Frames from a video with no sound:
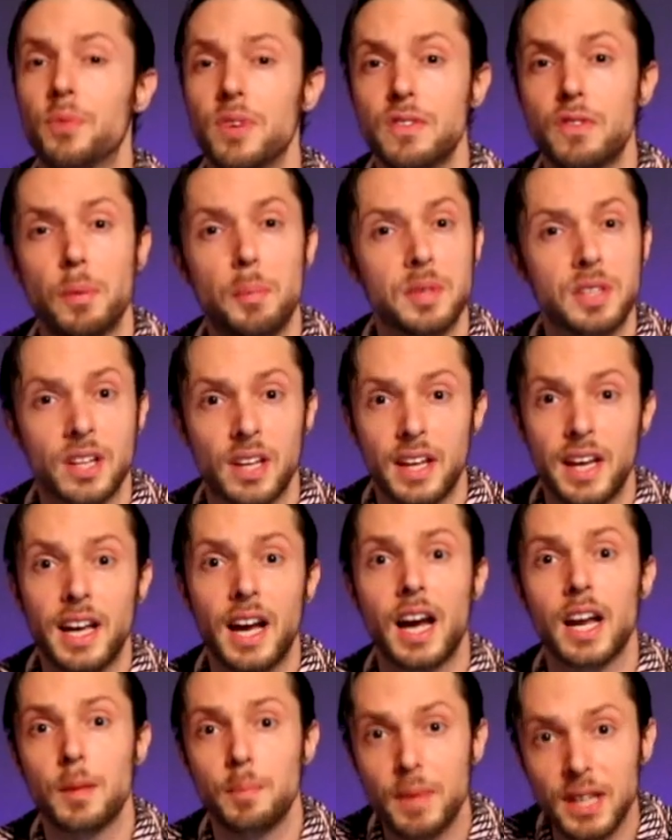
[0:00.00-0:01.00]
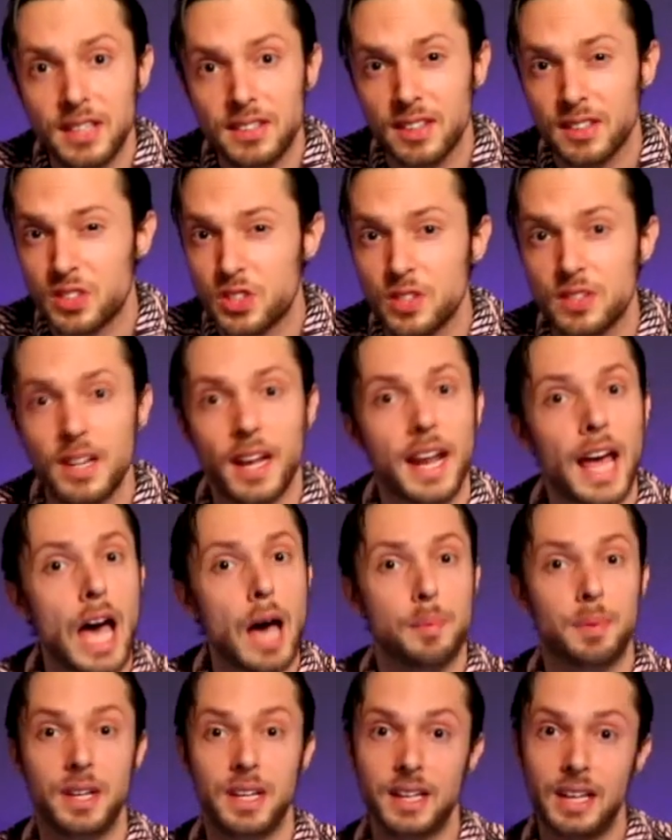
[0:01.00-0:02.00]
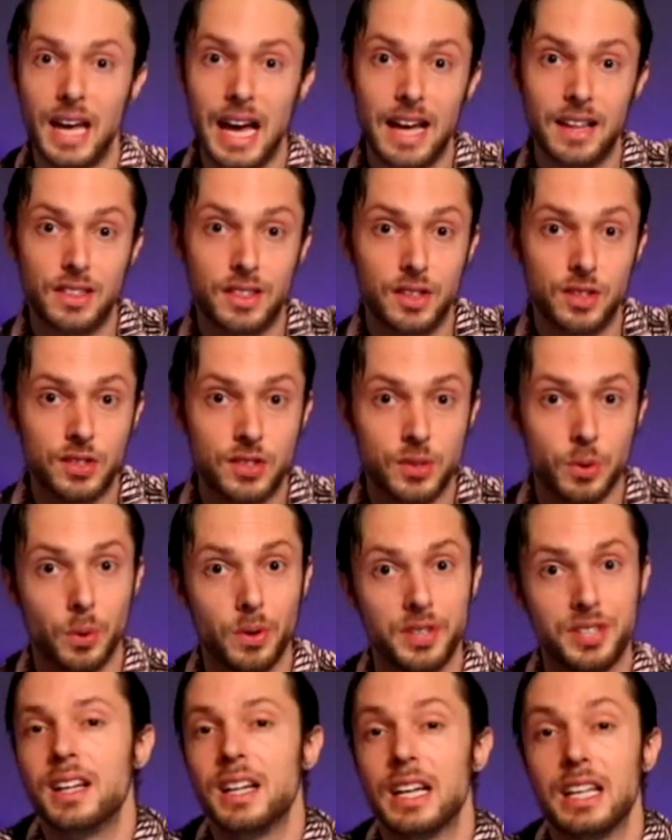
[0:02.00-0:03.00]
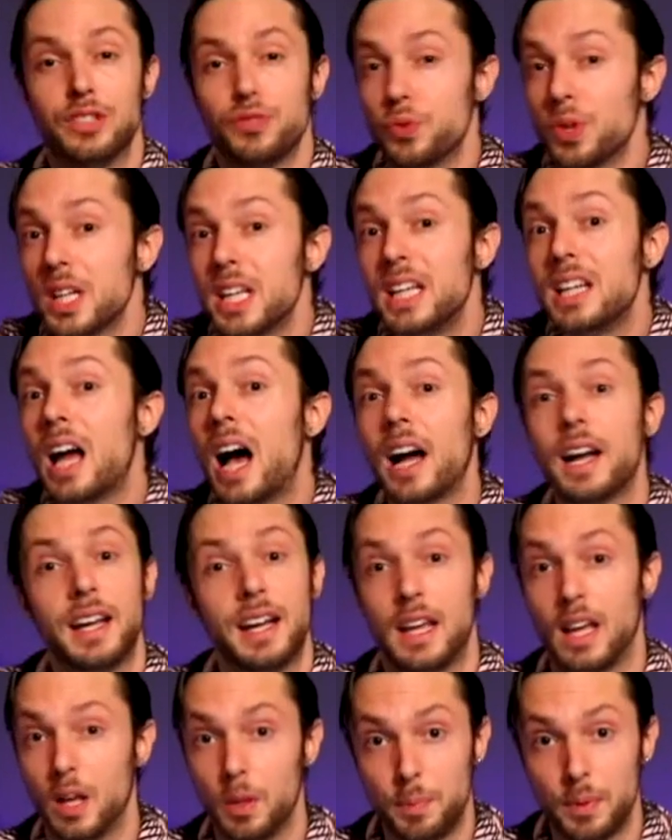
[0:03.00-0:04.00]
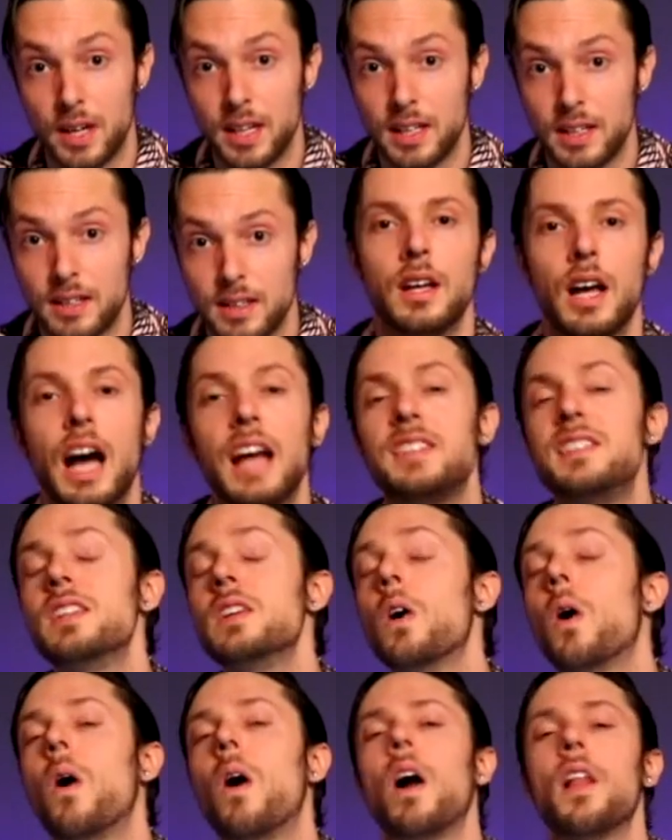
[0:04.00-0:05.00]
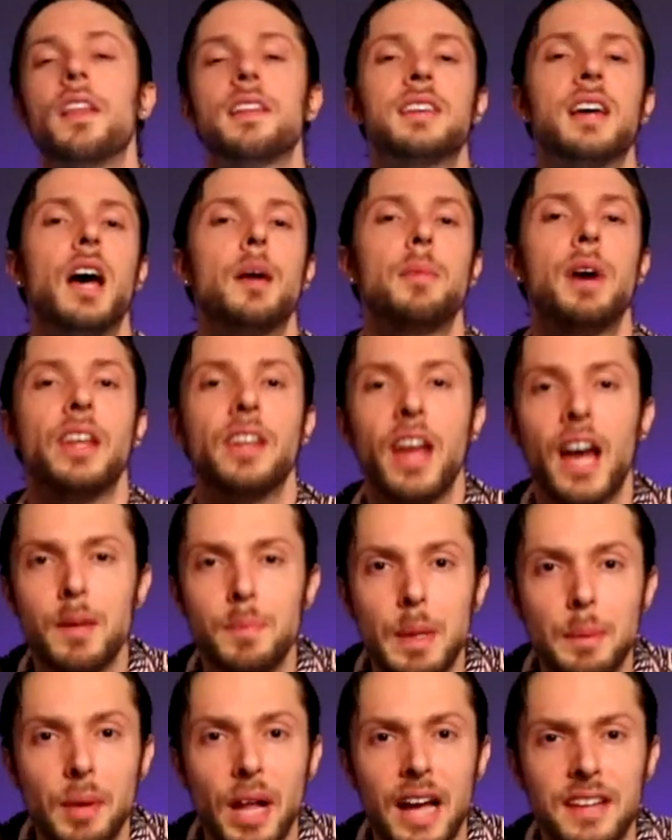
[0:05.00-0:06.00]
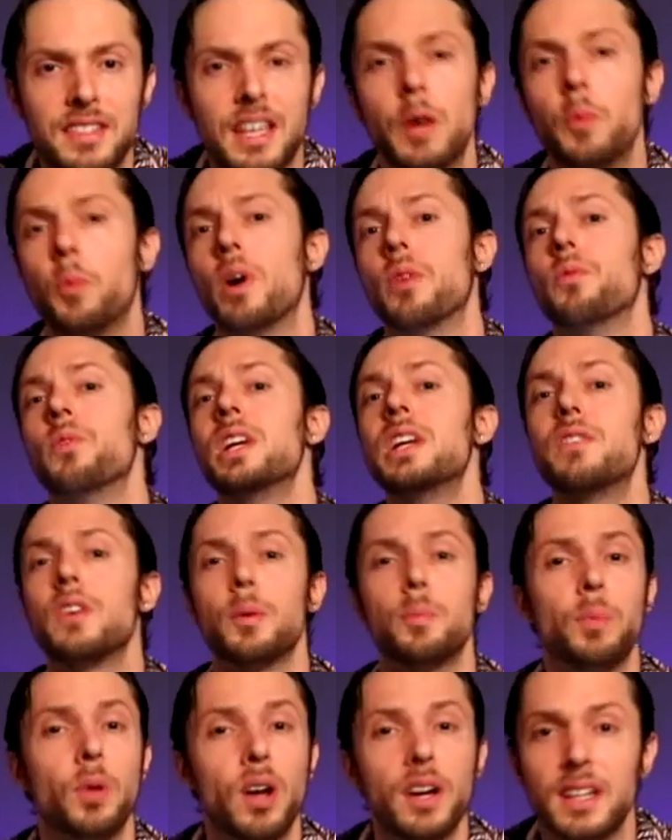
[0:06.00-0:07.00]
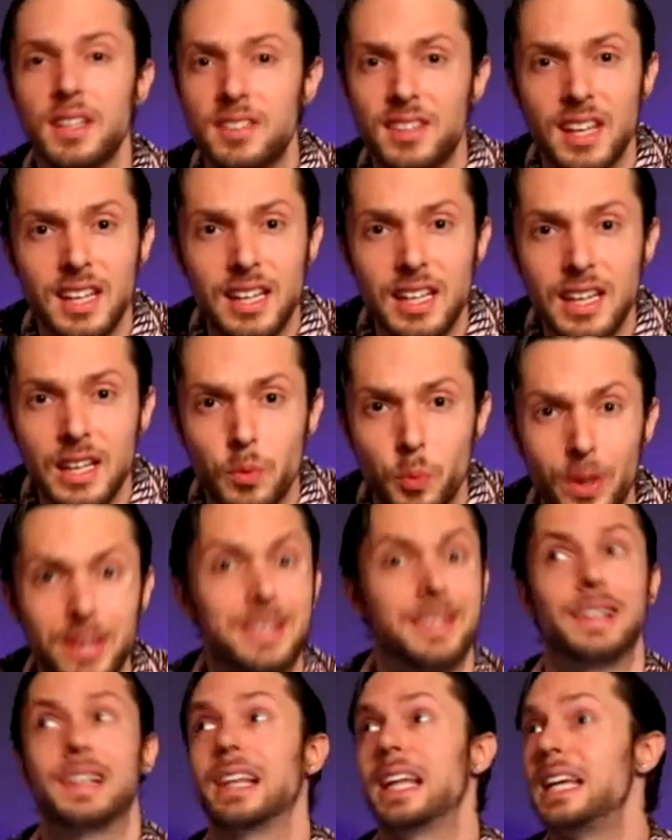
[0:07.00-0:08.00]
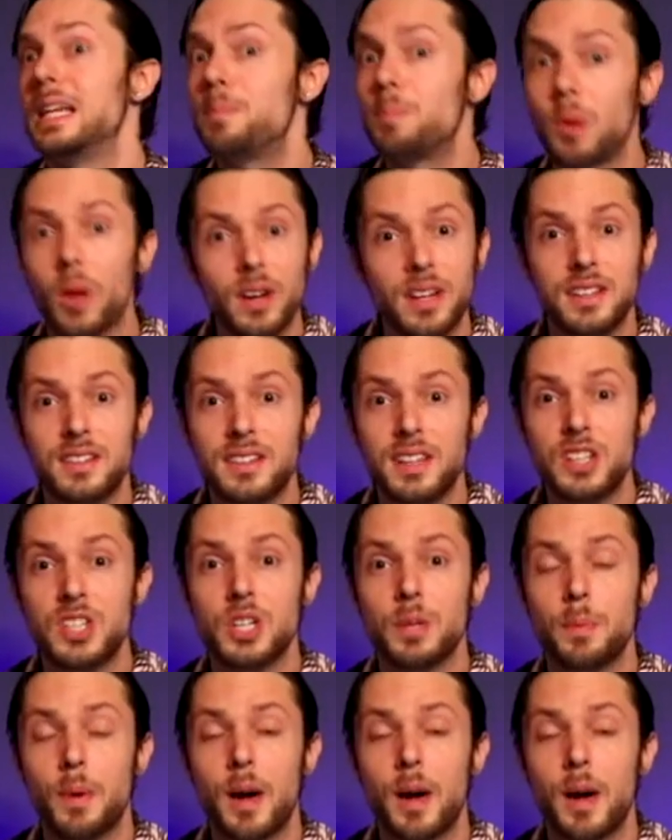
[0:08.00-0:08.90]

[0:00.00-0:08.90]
reverb and delay on a mix that's just not happening at the source, it's really not gonna help any. I see all the time online people asking what reverb plugins they need, what delay plugins they should